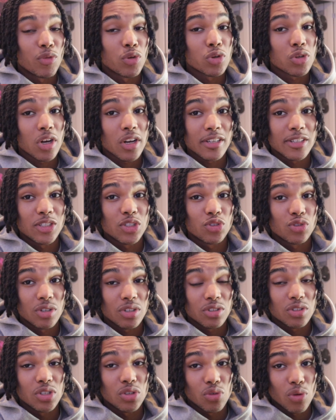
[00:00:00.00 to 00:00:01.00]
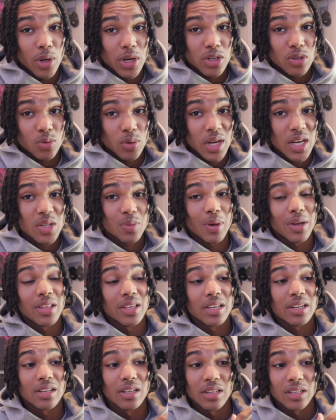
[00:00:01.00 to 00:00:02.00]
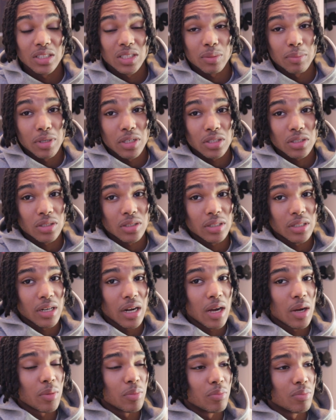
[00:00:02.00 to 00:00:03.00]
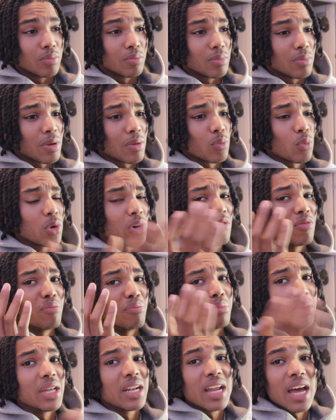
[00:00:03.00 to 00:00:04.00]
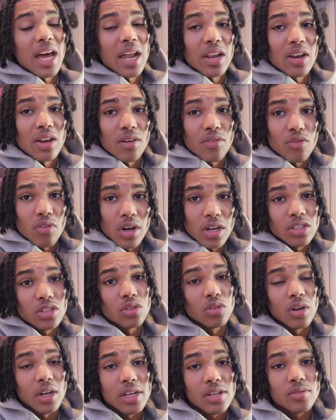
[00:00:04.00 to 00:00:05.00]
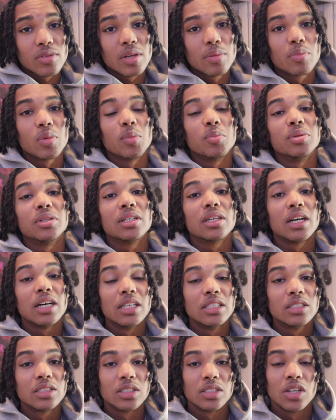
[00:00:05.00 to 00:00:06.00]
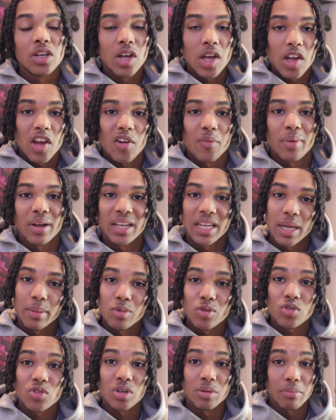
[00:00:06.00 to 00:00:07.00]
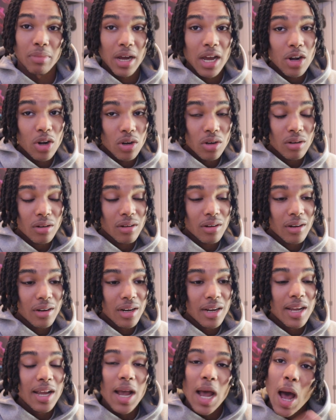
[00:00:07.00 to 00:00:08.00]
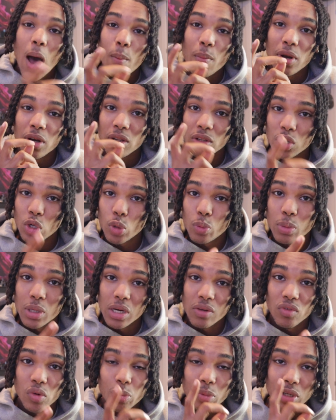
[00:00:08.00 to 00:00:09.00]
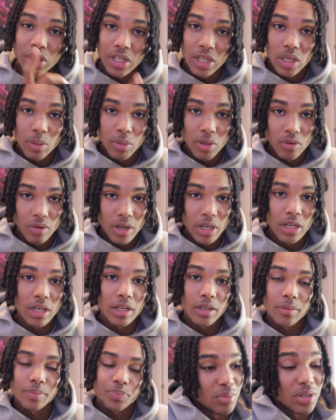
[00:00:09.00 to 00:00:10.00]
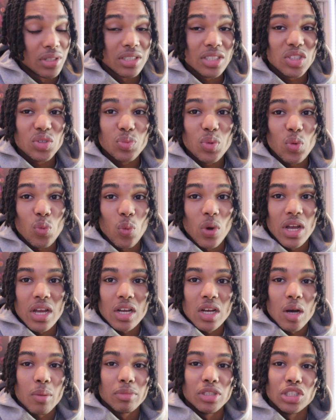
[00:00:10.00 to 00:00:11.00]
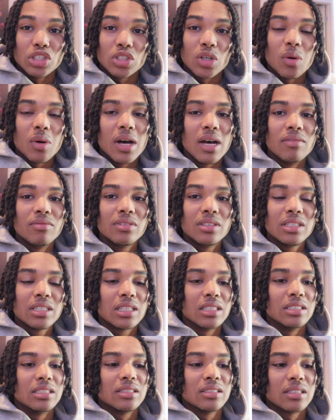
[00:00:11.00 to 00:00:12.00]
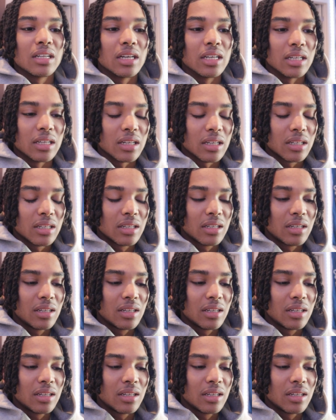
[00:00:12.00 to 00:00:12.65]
if you're talking strictly credits wise, by the end of this semester, I would have been had enough credits to graduate. But because of my chemistry minor, I'm in a little bit of a predicament right now. Bro, this has been weighing on me so heavily because it's like,